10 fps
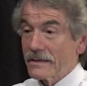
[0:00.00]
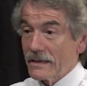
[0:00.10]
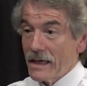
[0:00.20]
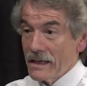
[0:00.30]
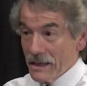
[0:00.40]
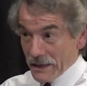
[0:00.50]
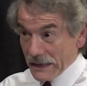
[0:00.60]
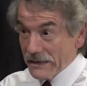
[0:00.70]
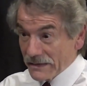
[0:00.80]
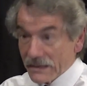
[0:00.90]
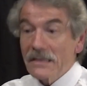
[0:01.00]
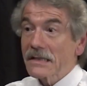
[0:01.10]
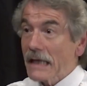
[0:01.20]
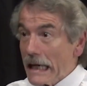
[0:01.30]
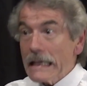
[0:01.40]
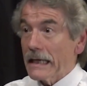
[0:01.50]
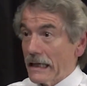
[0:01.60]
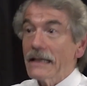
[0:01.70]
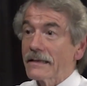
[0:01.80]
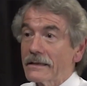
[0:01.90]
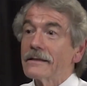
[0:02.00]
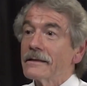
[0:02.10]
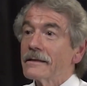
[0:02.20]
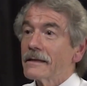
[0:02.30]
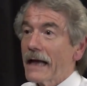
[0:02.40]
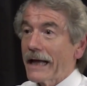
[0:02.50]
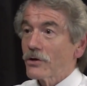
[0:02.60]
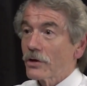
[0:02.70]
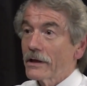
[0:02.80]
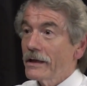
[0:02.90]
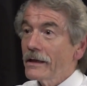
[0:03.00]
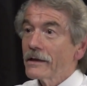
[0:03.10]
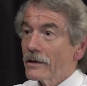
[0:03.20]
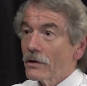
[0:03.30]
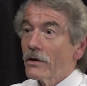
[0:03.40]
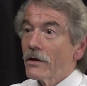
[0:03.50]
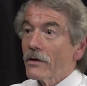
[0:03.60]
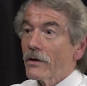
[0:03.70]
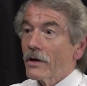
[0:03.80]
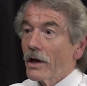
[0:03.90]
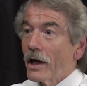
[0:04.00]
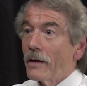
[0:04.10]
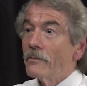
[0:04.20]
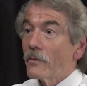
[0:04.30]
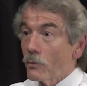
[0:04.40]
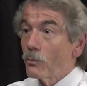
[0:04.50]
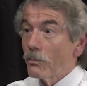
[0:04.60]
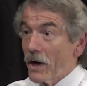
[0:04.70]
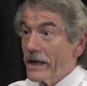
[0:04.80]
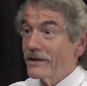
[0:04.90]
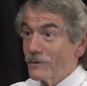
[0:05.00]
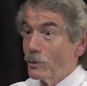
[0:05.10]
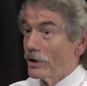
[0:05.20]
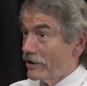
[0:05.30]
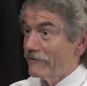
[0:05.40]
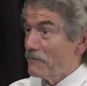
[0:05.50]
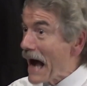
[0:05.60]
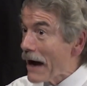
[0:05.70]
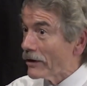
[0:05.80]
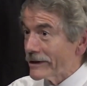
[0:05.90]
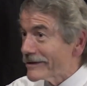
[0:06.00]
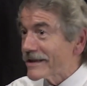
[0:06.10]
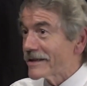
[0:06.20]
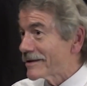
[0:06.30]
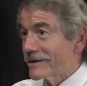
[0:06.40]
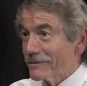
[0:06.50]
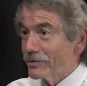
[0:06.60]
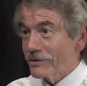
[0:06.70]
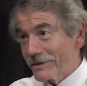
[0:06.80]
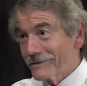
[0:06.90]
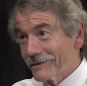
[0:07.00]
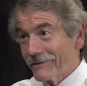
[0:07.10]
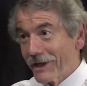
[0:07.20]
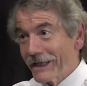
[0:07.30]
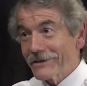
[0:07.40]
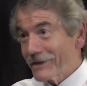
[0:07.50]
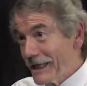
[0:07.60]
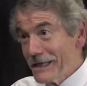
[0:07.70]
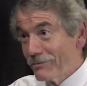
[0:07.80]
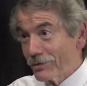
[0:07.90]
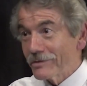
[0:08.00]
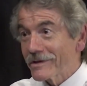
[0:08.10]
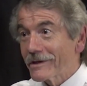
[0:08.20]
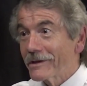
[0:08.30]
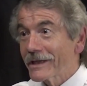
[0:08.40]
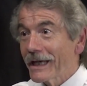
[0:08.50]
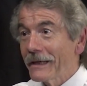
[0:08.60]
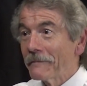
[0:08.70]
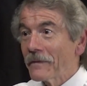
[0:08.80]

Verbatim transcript: say, he's sustaining it, actually, by his word of power, it says in the book of the letter to Hebrews, okay?